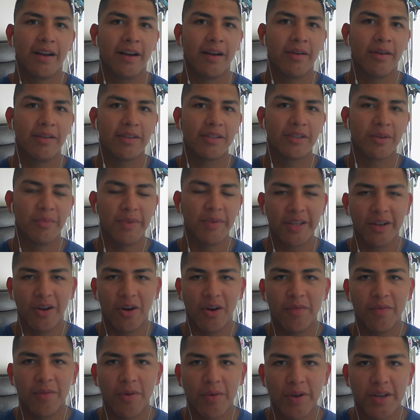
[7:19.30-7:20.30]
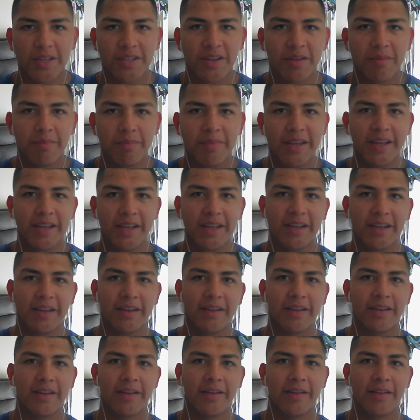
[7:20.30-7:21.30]
so we can all focus on being
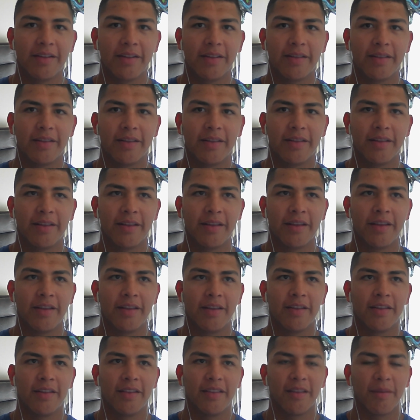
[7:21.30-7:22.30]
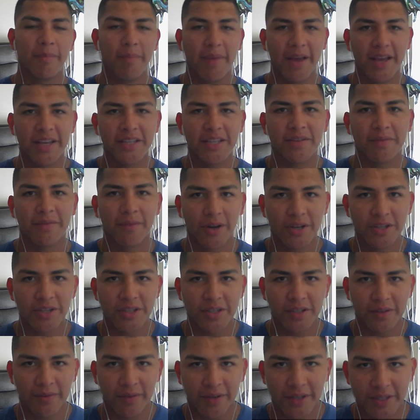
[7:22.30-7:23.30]
the best
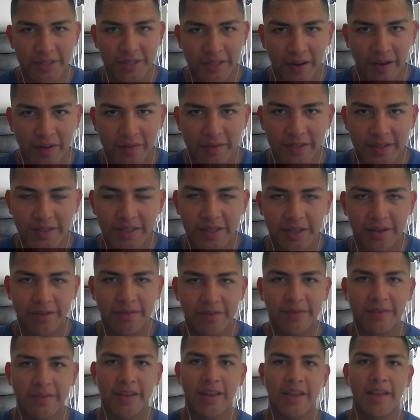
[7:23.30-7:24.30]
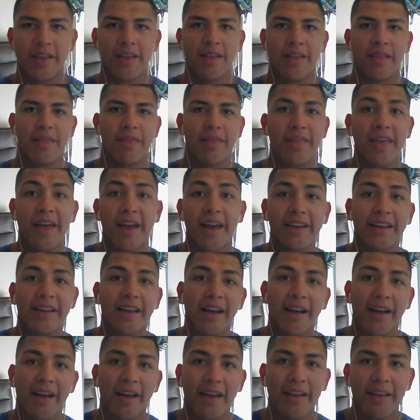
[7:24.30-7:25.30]
version of ourselves instead of that
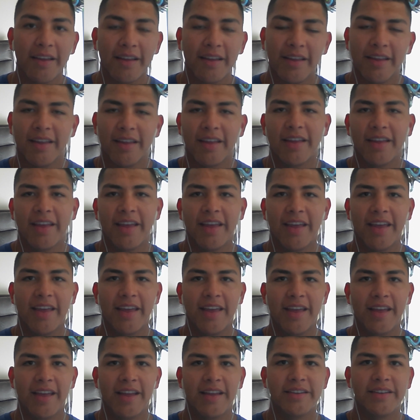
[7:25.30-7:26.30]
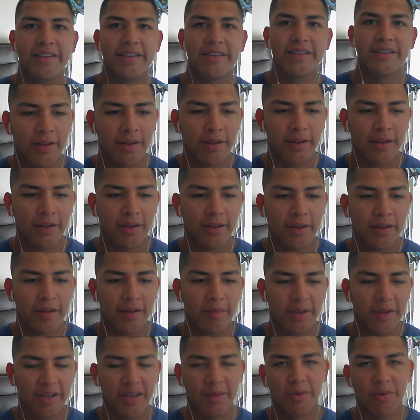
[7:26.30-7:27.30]
guy, and
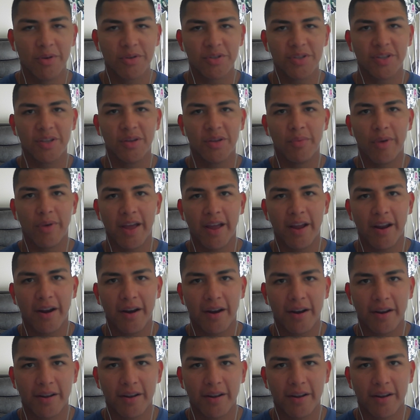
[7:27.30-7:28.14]
being emotionally aware